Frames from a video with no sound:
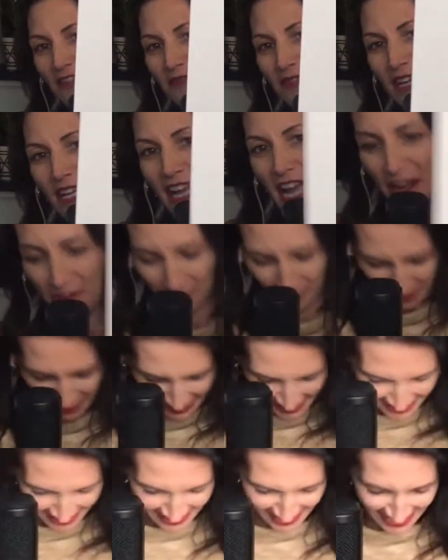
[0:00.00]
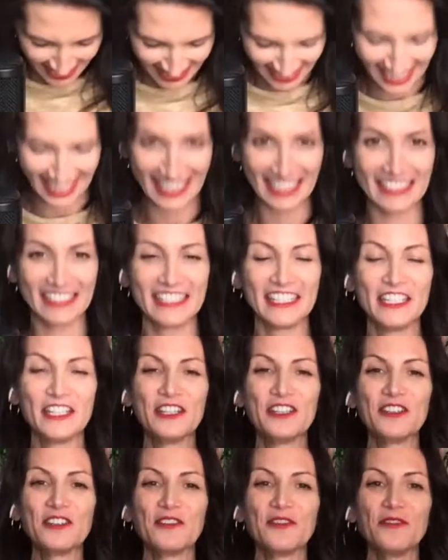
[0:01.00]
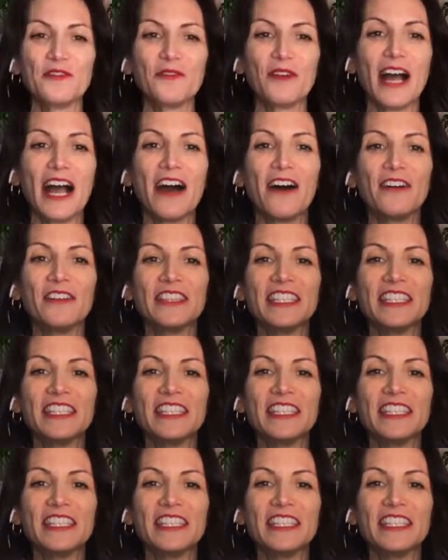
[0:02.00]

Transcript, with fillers: But I really think that wow,